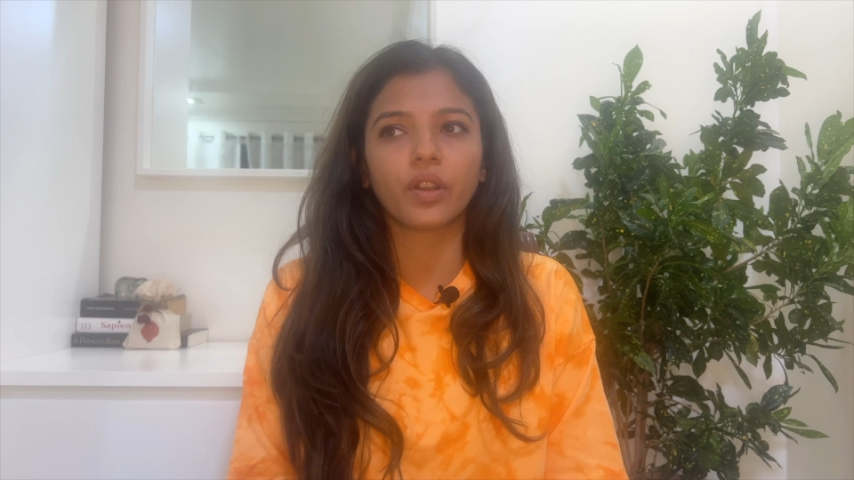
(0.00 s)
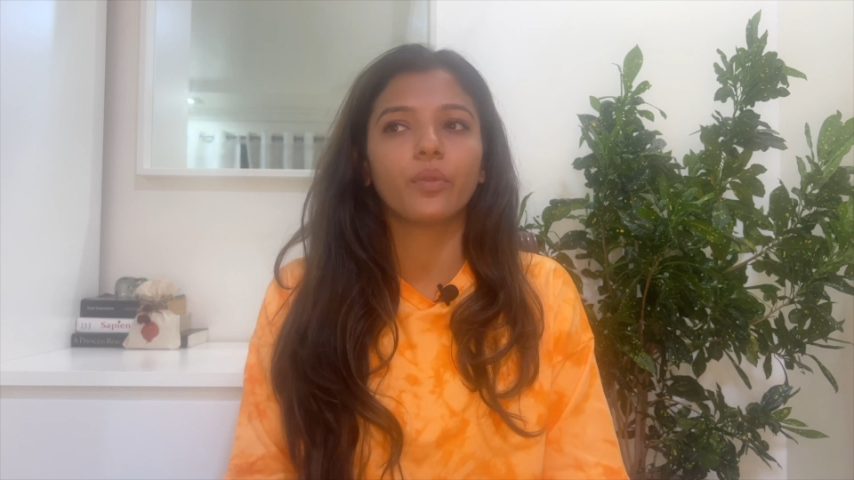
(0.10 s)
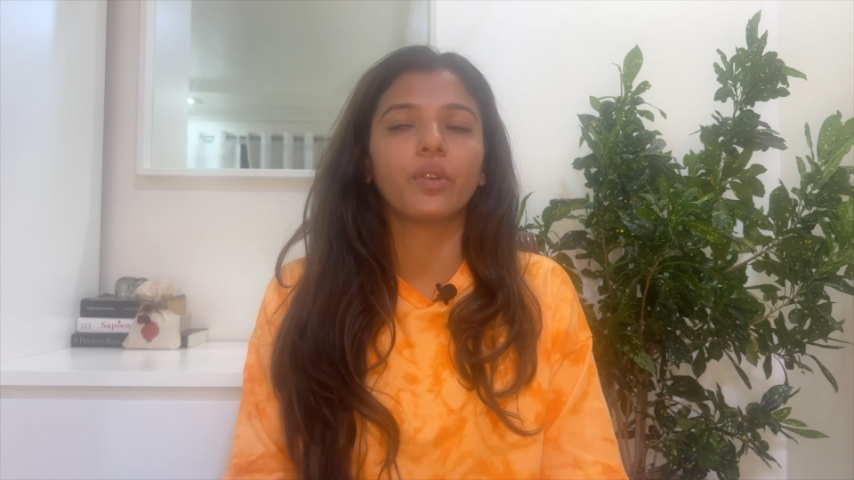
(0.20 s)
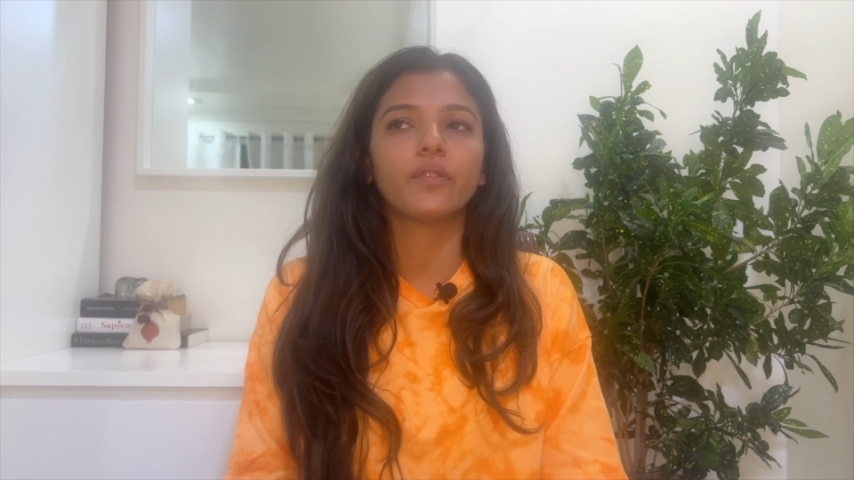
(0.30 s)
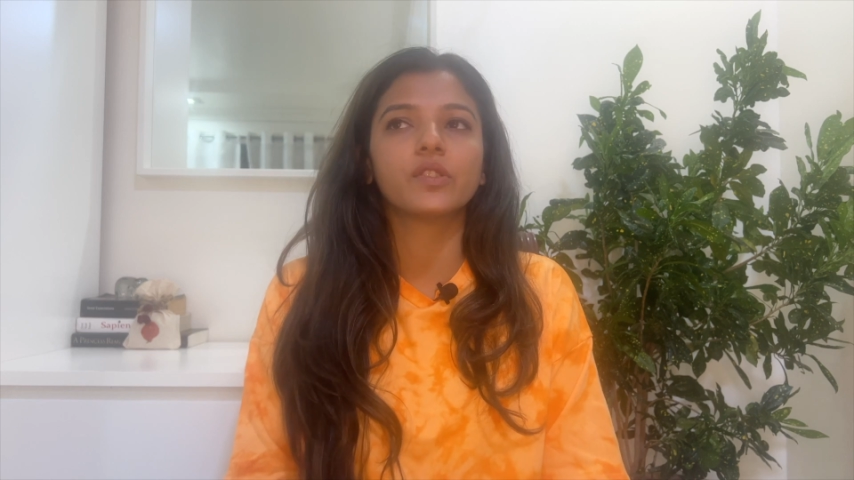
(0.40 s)

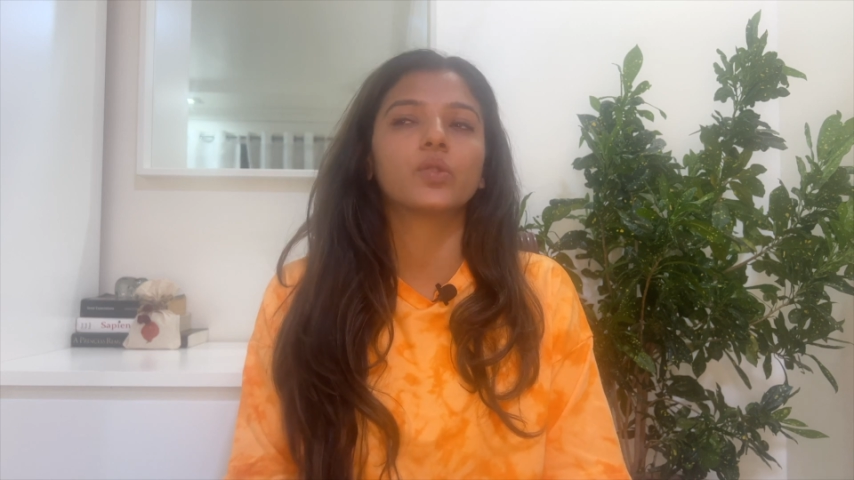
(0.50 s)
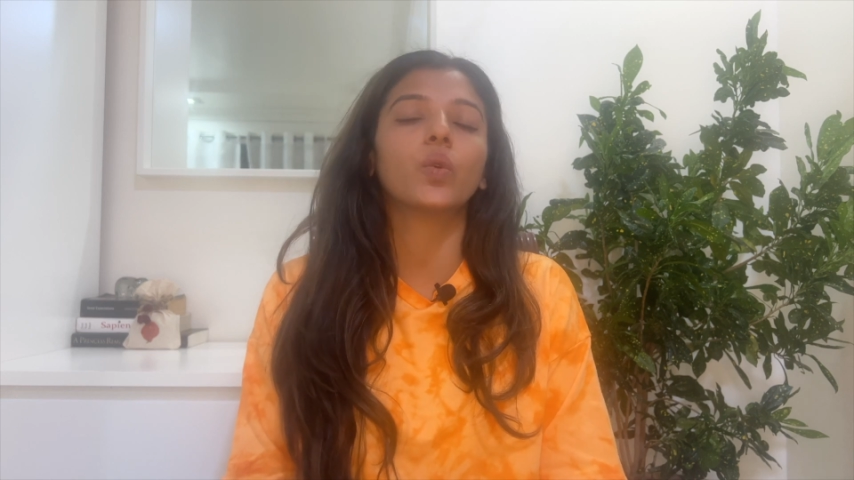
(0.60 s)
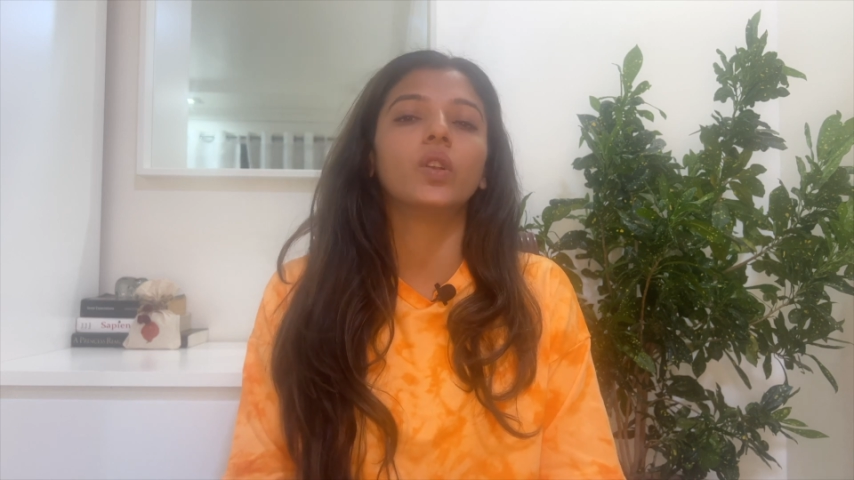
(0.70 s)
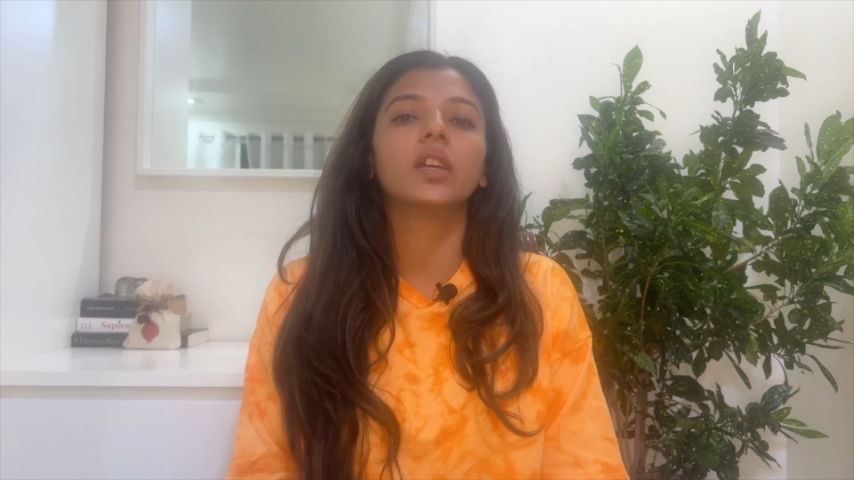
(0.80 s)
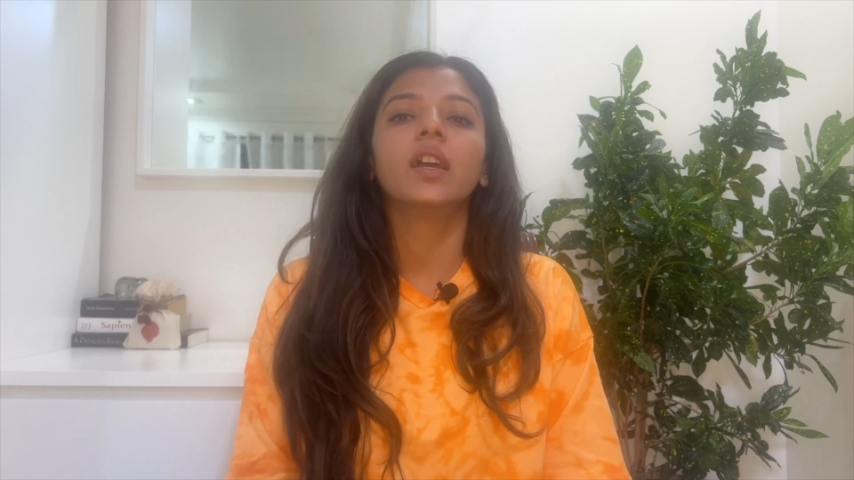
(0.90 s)
would have
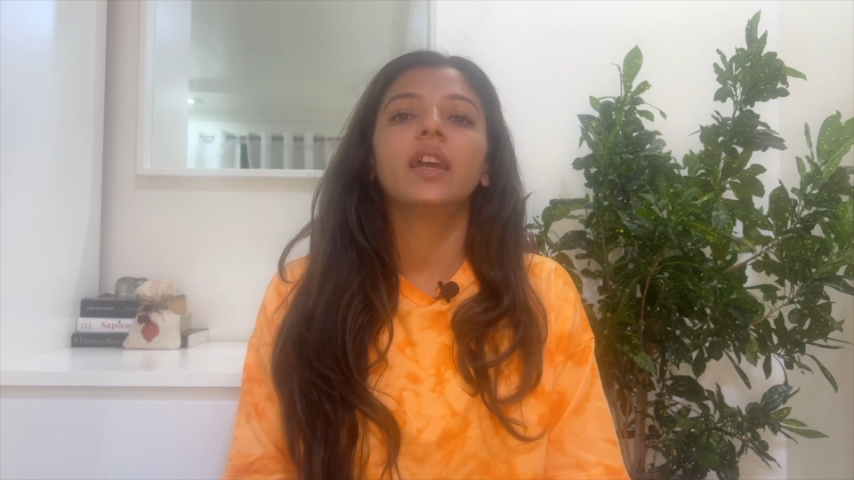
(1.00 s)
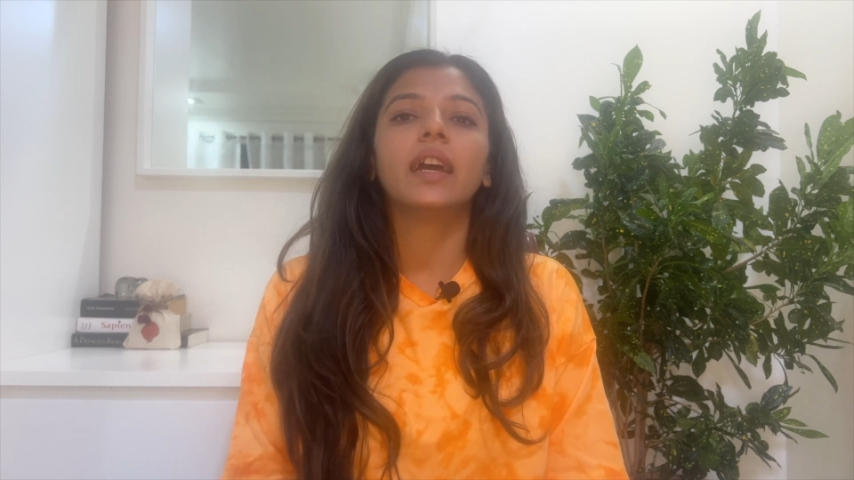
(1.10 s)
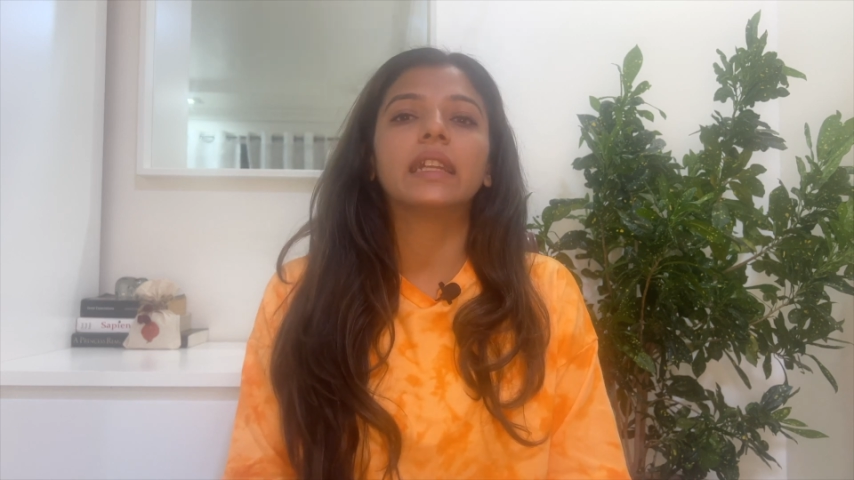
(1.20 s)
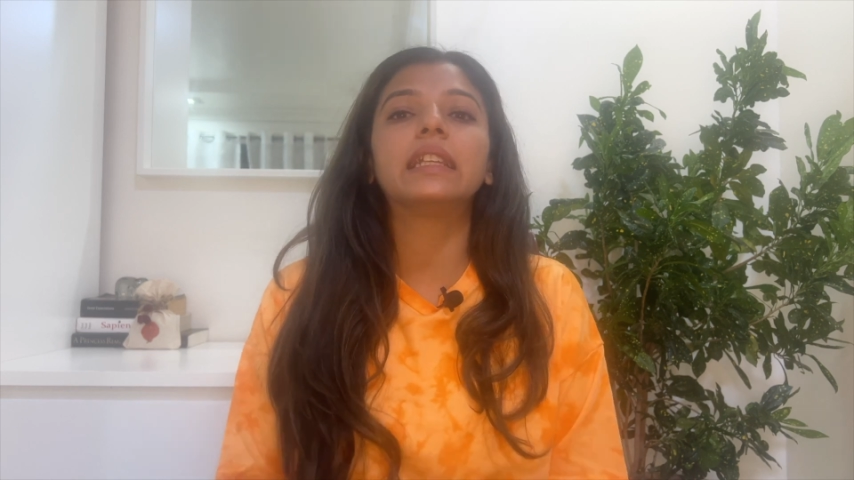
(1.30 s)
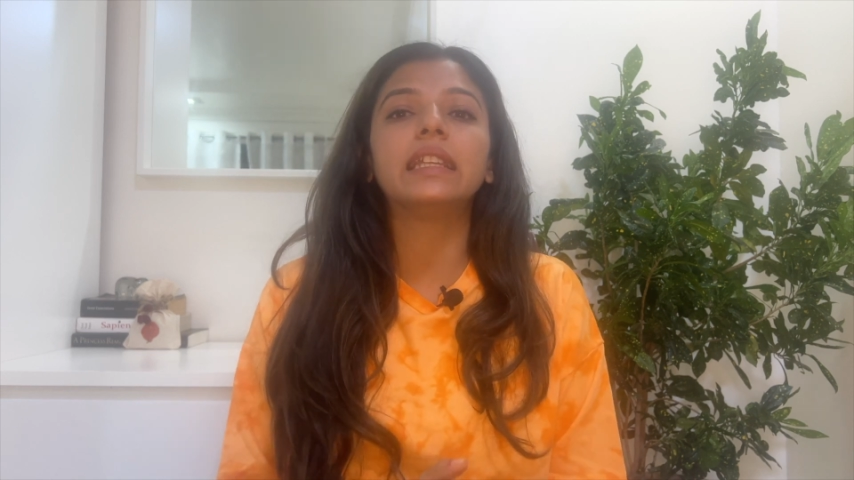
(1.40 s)
sold at